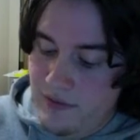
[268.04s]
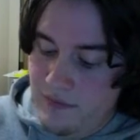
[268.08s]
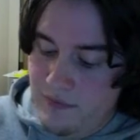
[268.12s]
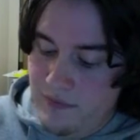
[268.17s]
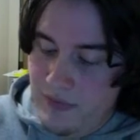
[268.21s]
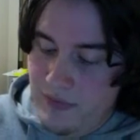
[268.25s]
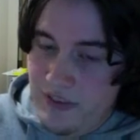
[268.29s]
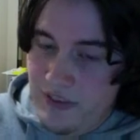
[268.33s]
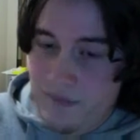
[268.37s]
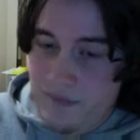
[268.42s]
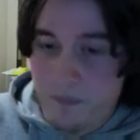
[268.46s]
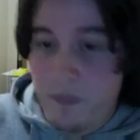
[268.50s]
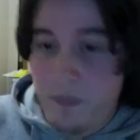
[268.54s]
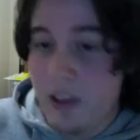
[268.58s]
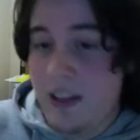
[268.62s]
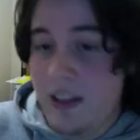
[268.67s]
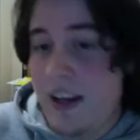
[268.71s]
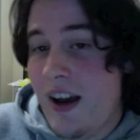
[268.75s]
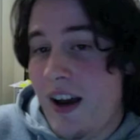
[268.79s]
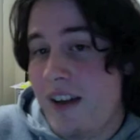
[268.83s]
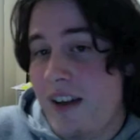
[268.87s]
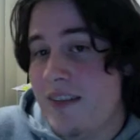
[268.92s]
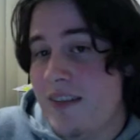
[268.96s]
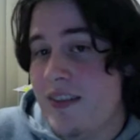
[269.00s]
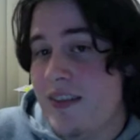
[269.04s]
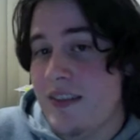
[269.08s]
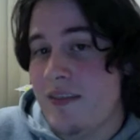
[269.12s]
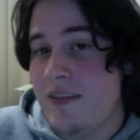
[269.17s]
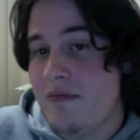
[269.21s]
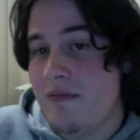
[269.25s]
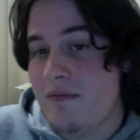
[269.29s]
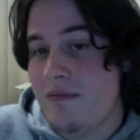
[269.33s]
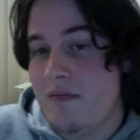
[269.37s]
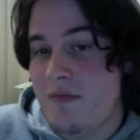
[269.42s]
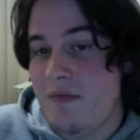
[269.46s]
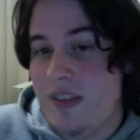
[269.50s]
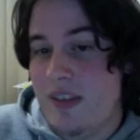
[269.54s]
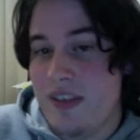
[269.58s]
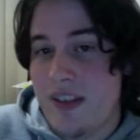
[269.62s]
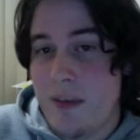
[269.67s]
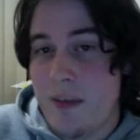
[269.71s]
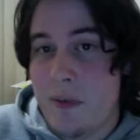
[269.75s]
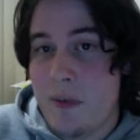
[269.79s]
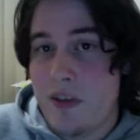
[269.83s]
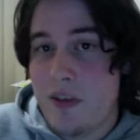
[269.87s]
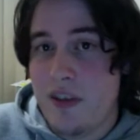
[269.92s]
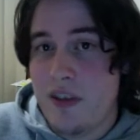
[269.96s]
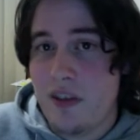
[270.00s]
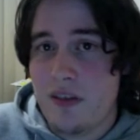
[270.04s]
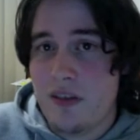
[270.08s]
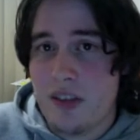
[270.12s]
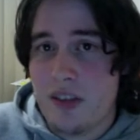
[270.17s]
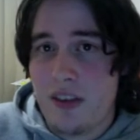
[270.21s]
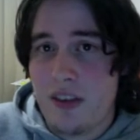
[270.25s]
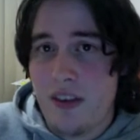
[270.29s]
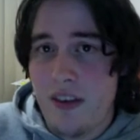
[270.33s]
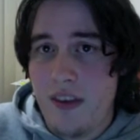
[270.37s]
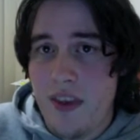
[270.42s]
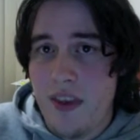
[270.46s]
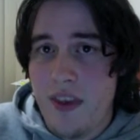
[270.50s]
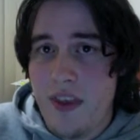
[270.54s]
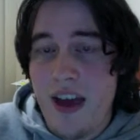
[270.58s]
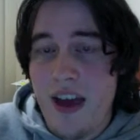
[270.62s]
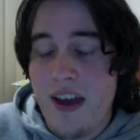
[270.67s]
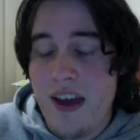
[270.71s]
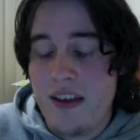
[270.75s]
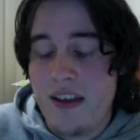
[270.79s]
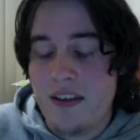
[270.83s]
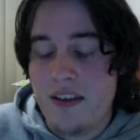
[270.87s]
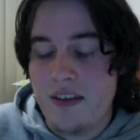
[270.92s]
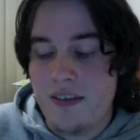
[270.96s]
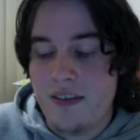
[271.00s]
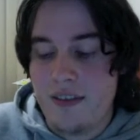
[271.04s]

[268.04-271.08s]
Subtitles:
It's really hard to say much else other than that.